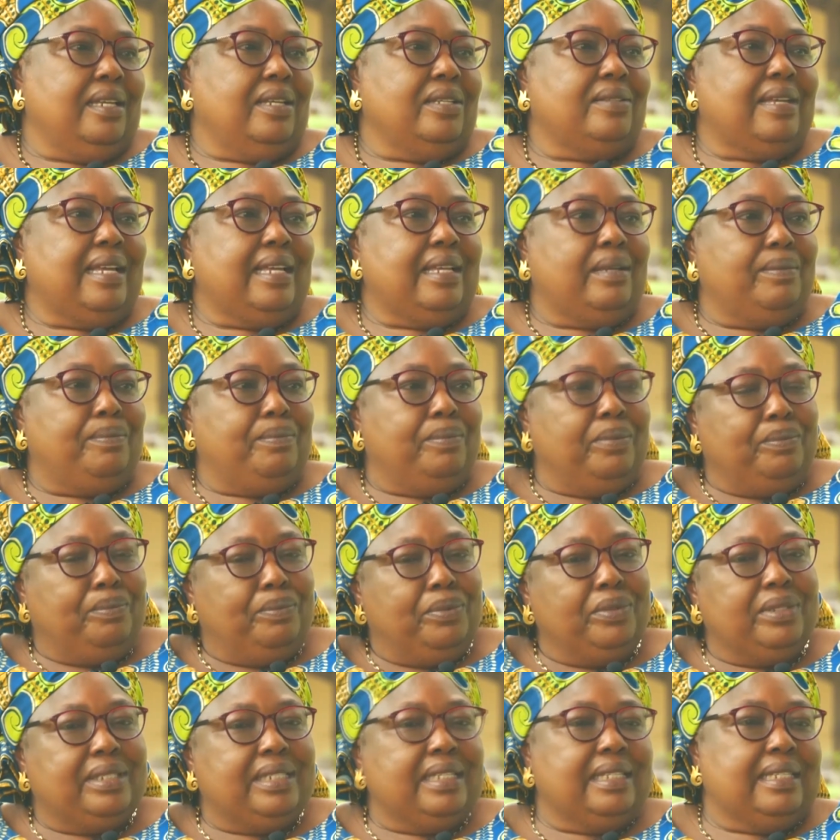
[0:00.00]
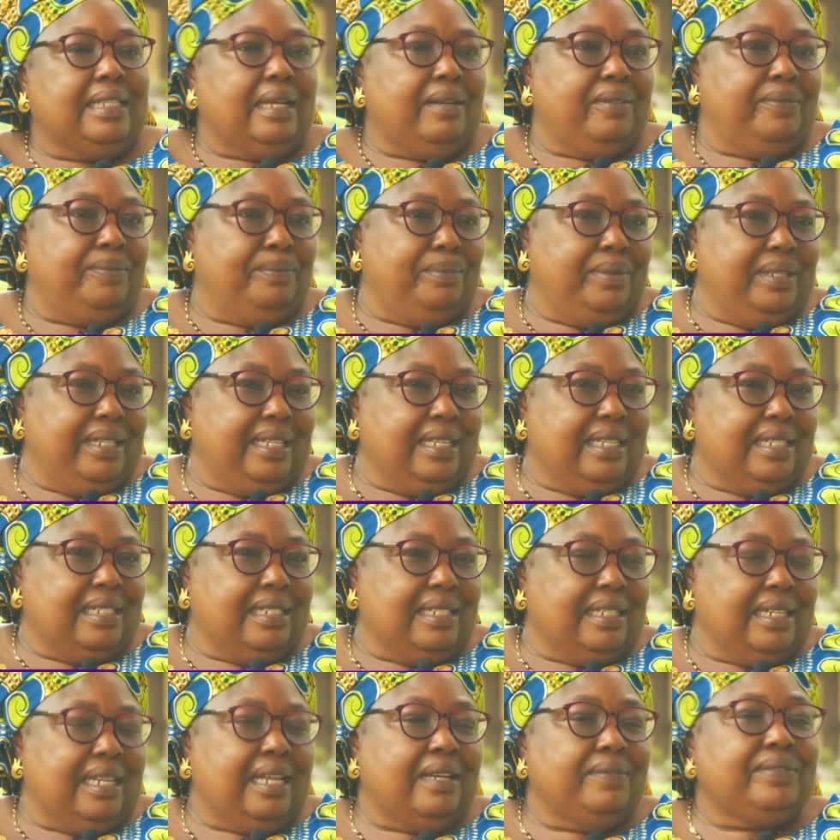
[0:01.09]
So I put in the
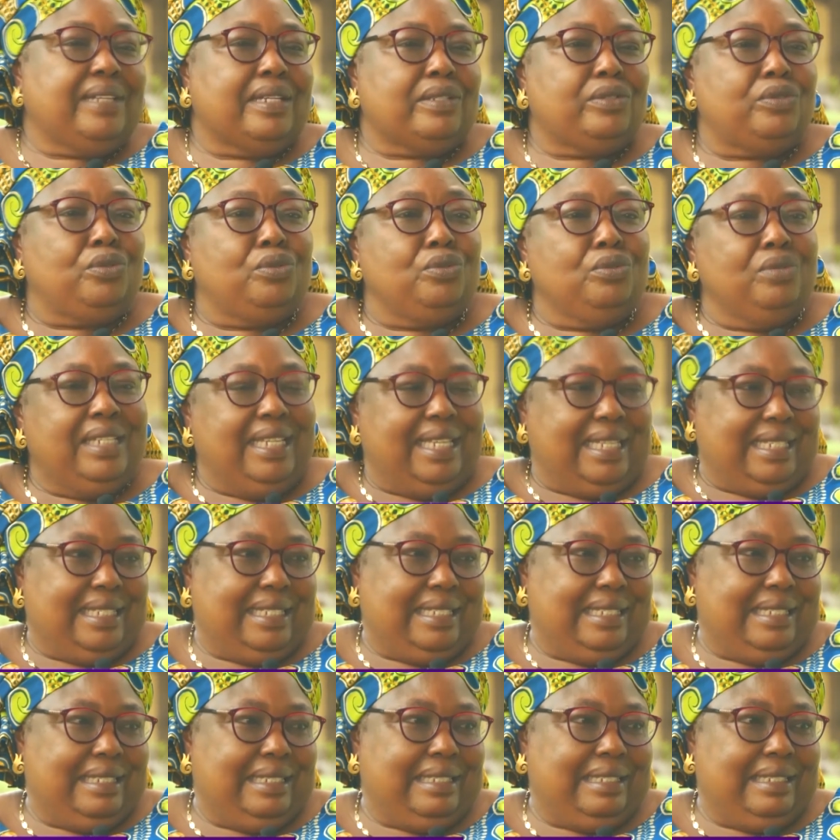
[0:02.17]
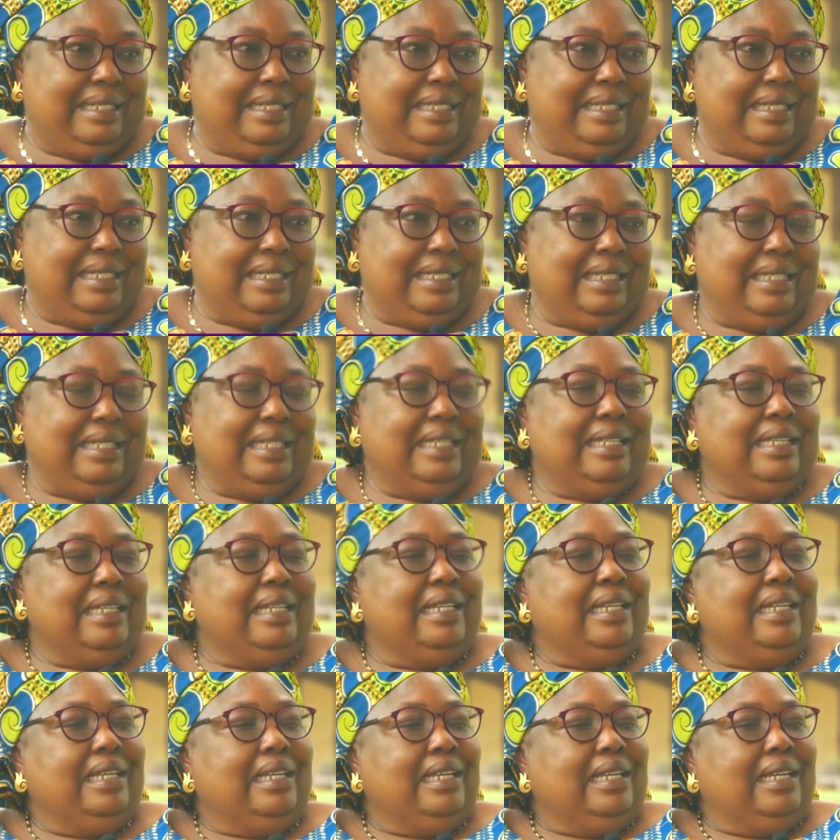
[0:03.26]
application. After 2 years,
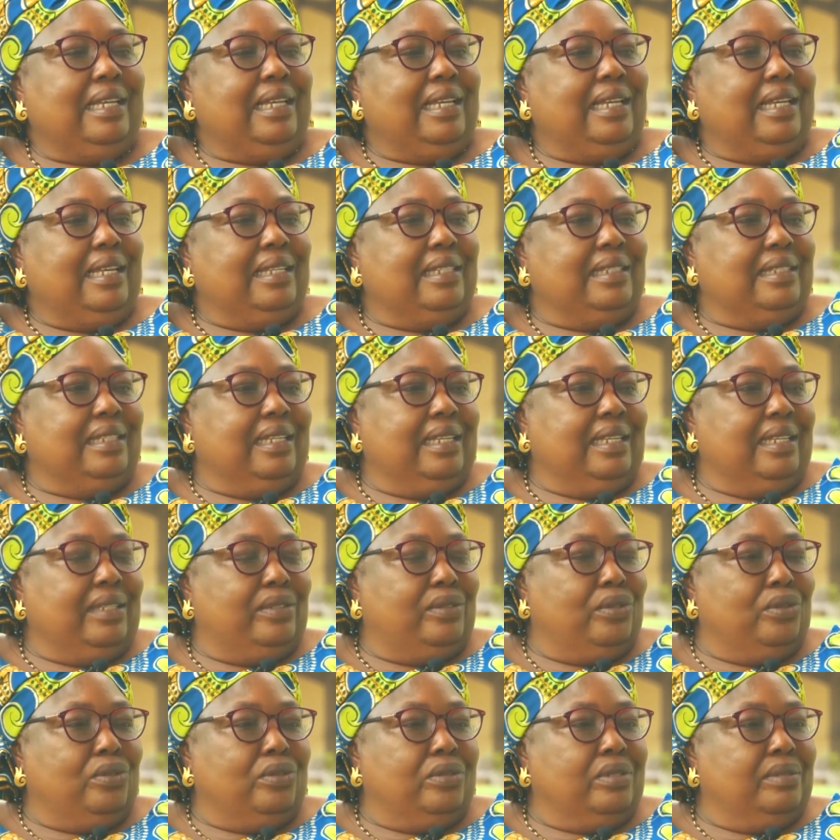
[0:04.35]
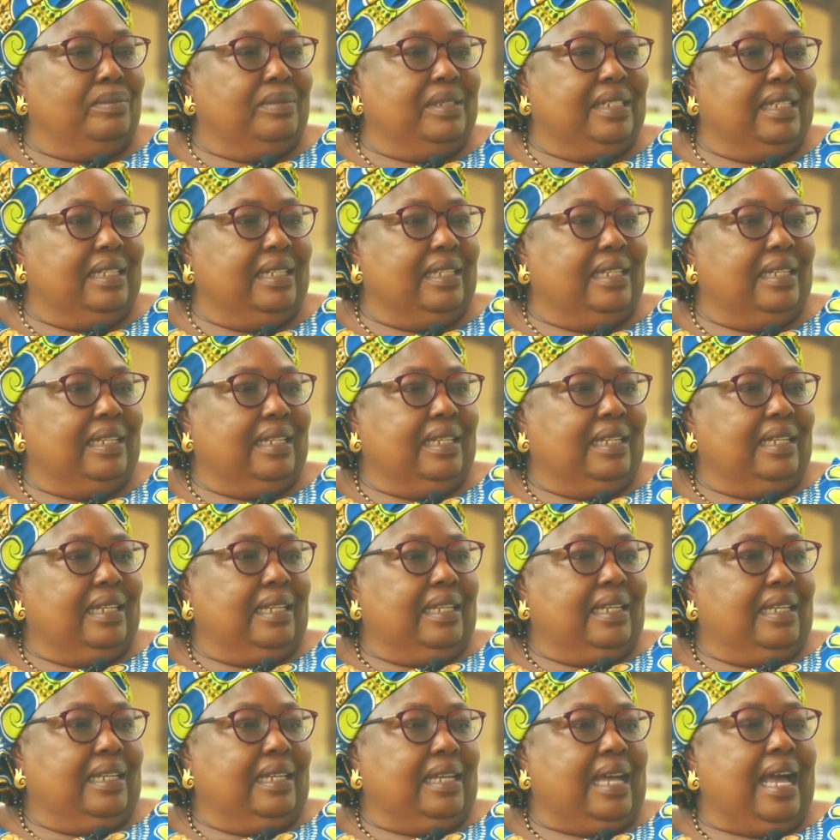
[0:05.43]
they told me,
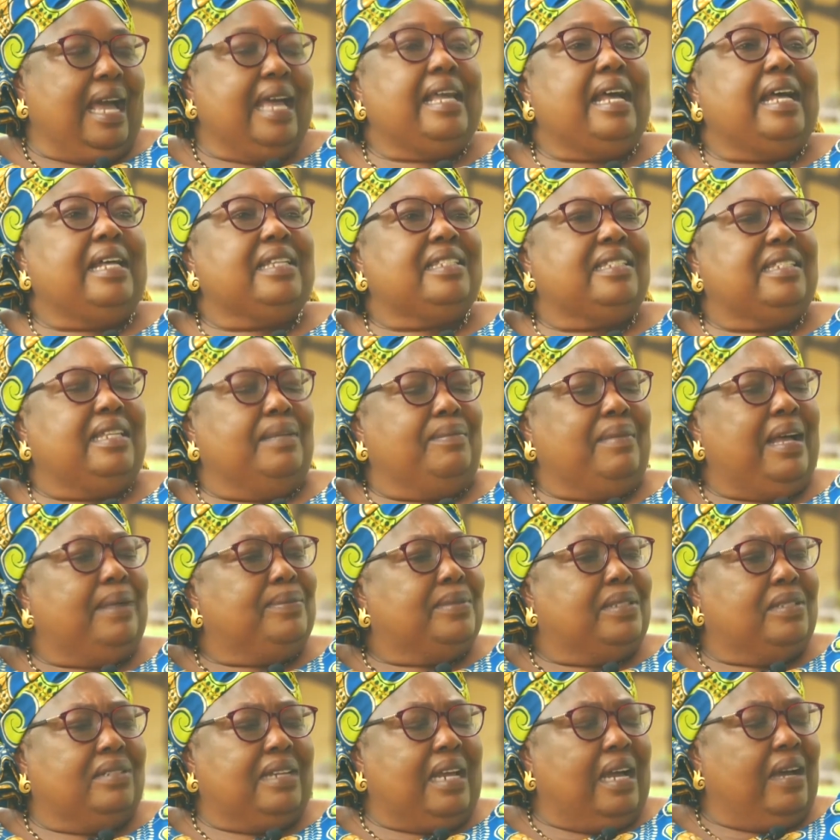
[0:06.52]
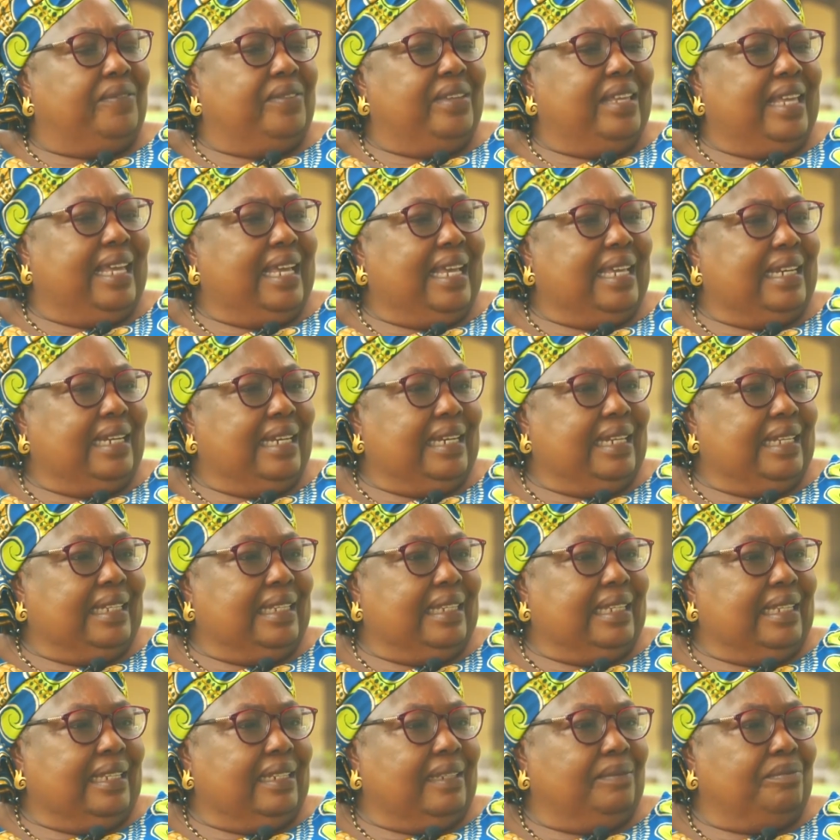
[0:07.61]
I asked them, up to now I haven't heard
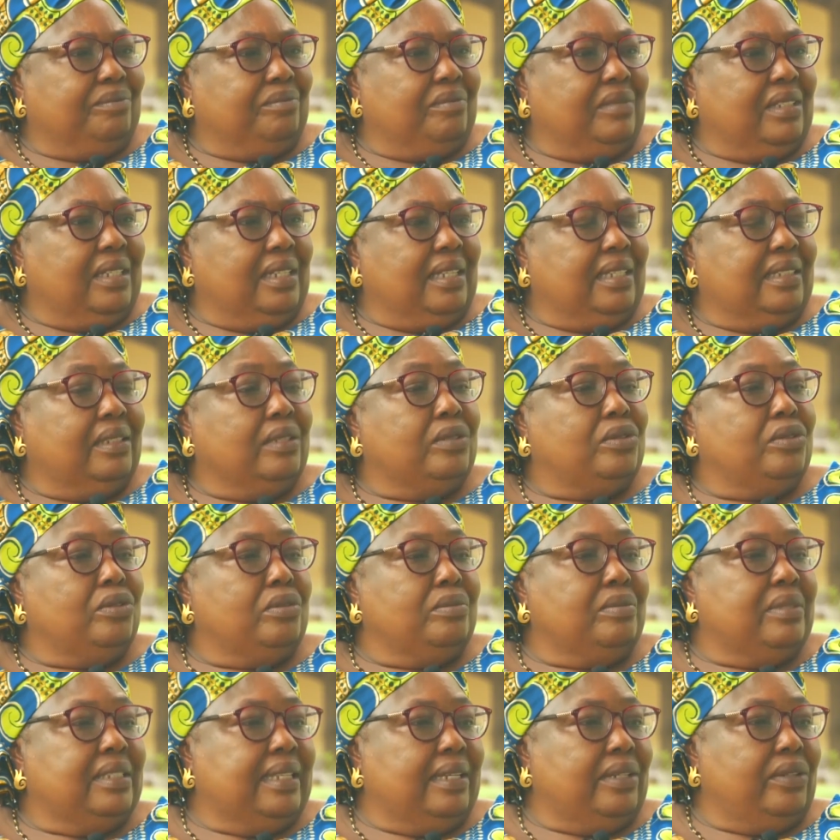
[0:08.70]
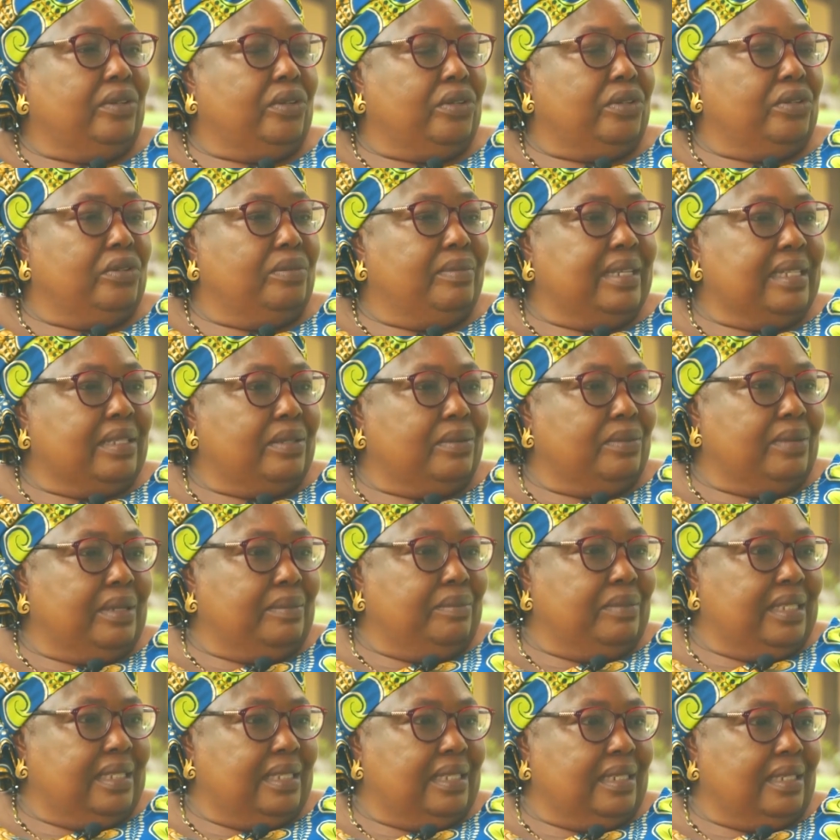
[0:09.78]
anything. They told me the documents were
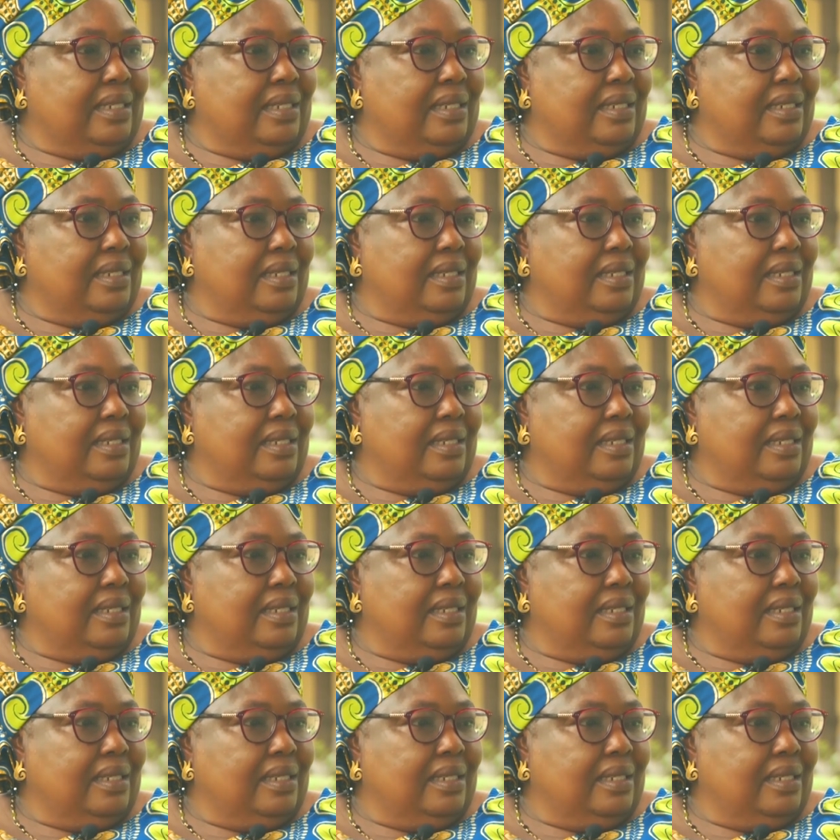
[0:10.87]
missing.